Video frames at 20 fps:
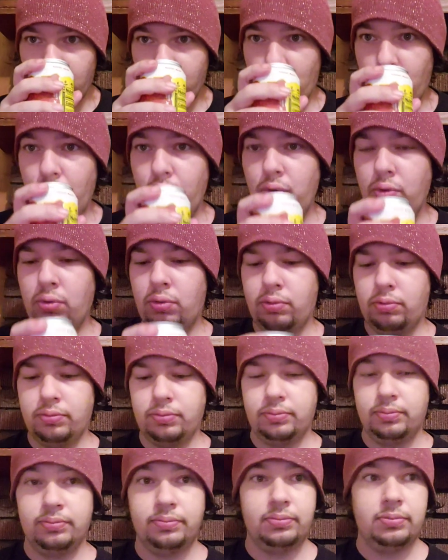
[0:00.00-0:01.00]
Ooh.
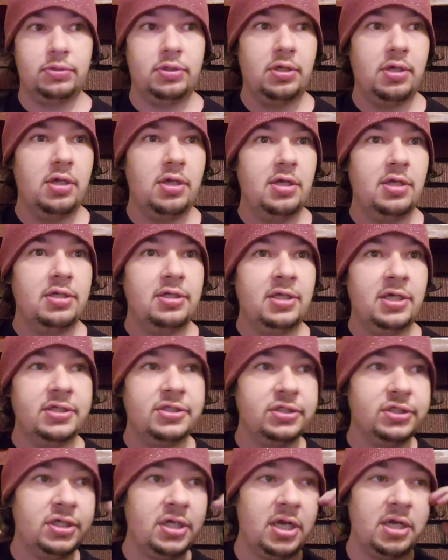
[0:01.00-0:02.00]

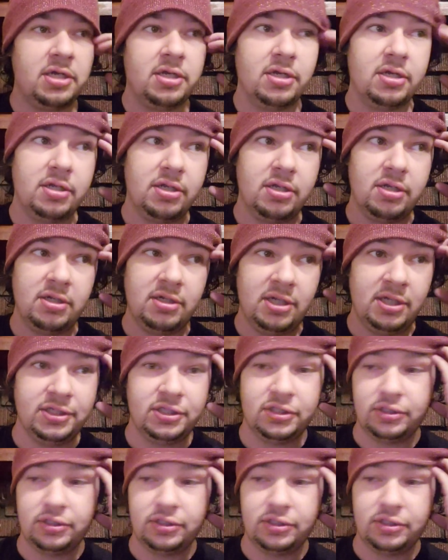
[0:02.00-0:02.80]
Let's check. Let's